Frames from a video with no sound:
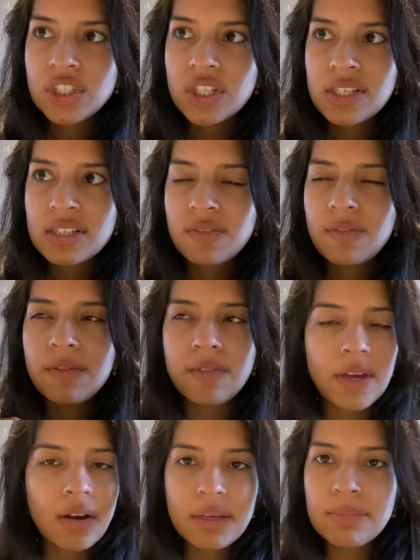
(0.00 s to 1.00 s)
is
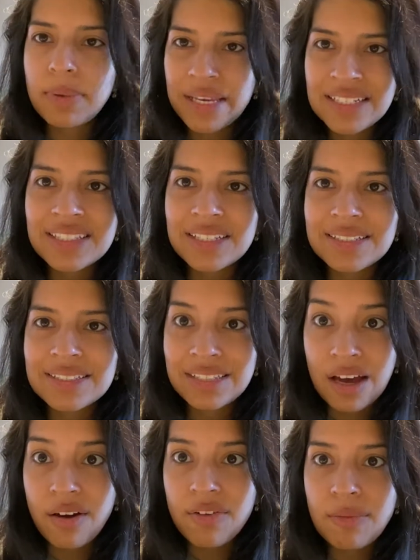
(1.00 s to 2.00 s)
very basic
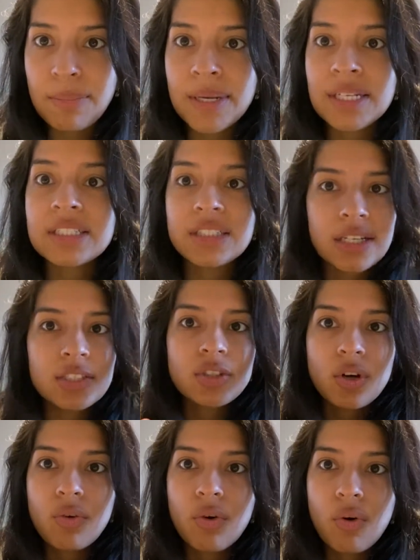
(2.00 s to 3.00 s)
stuff, but it does
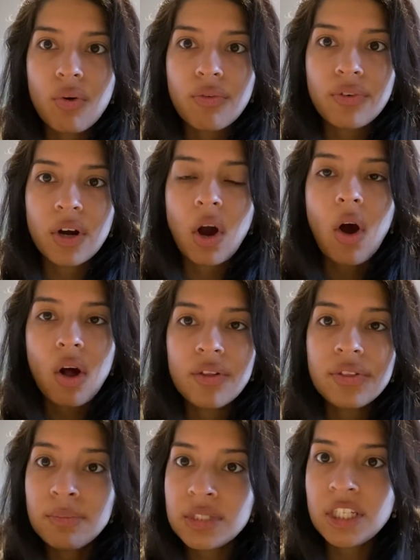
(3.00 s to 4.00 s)
go over all
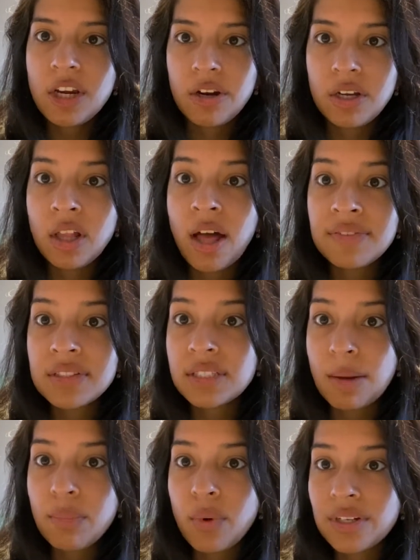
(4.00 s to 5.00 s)
the material of
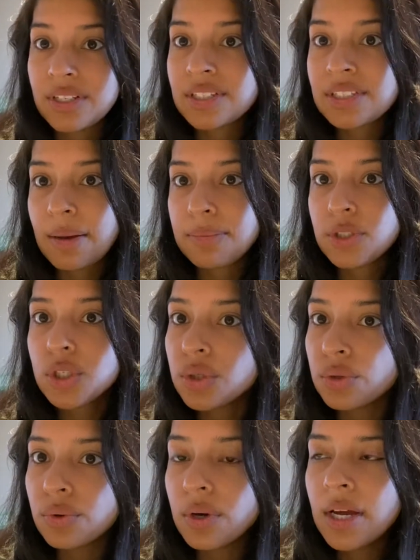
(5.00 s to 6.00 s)
step one and step
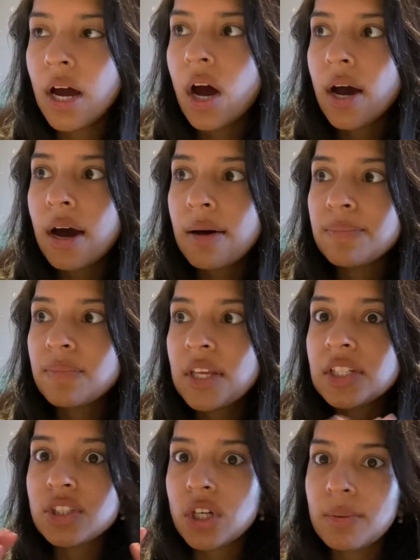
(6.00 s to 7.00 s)
two um,
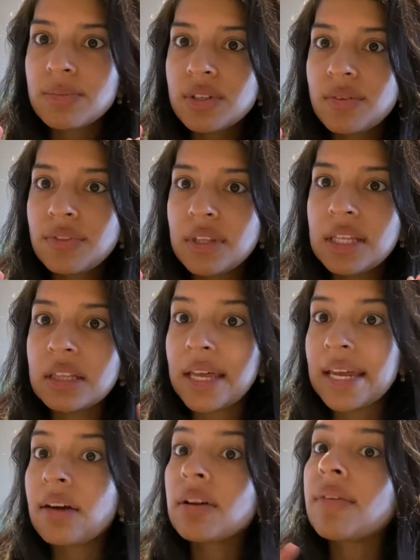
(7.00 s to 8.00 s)
in terms of the
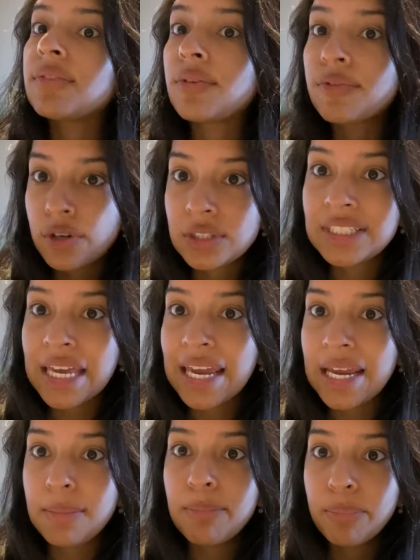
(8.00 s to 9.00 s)
layout of the first
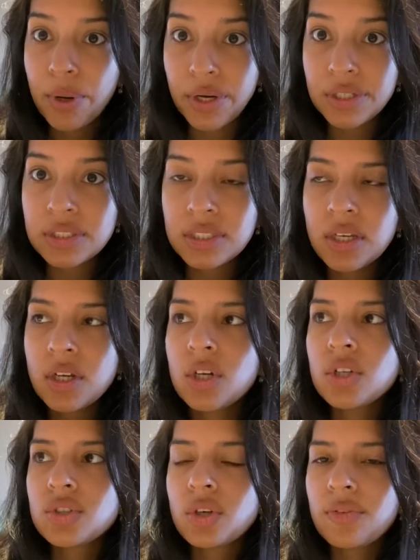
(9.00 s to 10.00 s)
aid books.
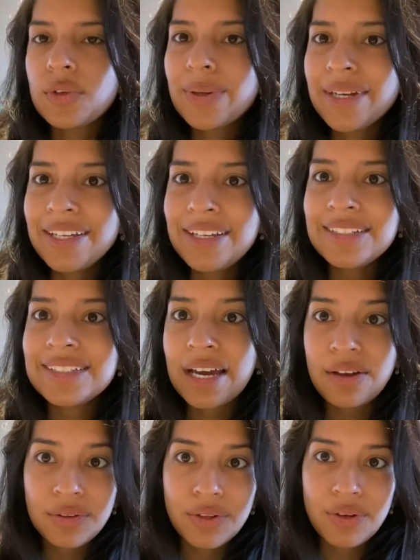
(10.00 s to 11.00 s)
So if you can
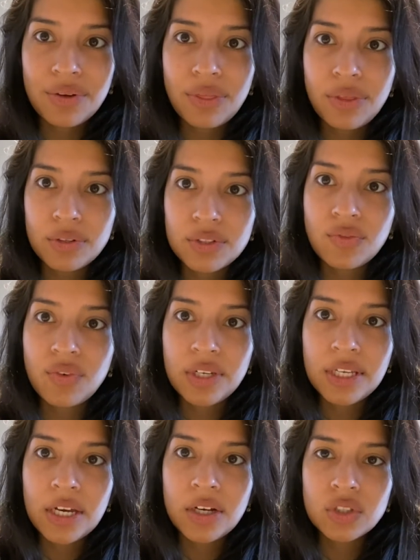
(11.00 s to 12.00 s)
download those
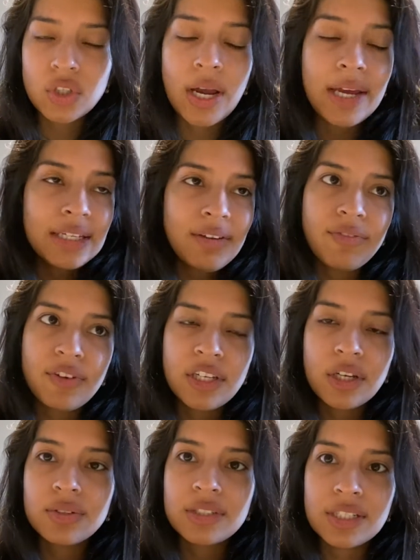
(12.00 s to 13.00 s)
videos or any
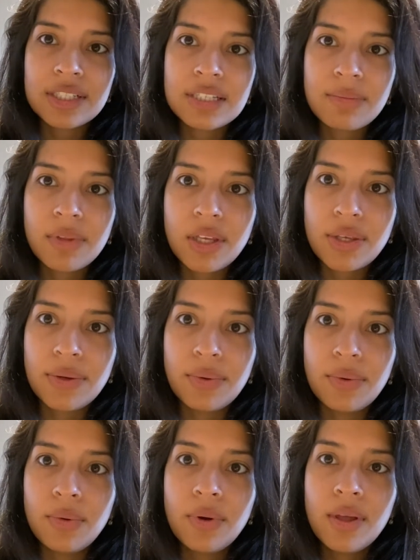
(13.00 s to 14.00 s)
video system that
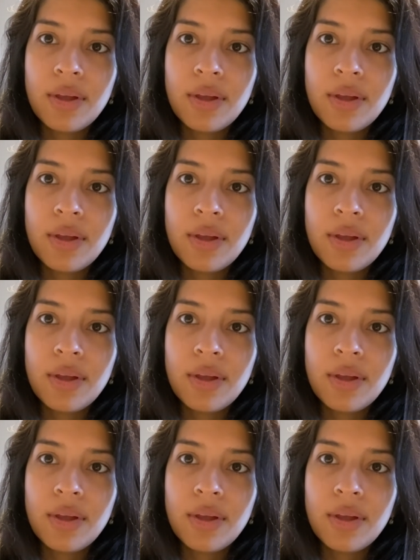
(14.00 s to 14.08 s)
you